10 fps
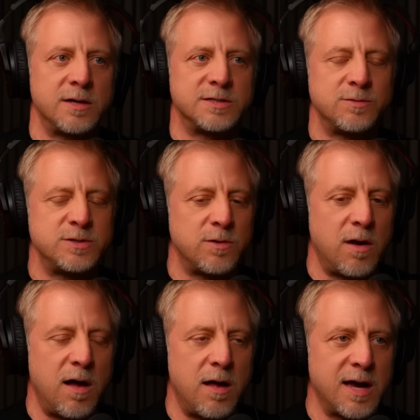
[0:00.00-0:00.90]
They were doing
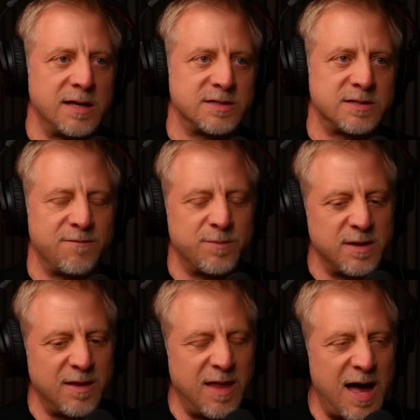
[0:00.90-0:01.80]
all kinds of stuff, but
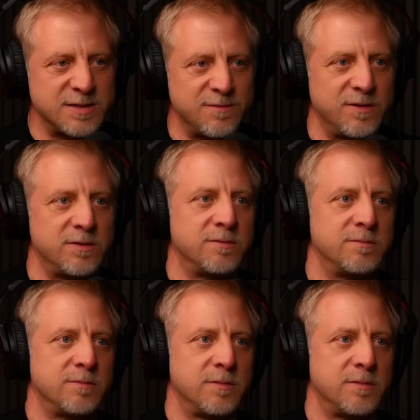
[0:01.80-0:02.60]
lots of little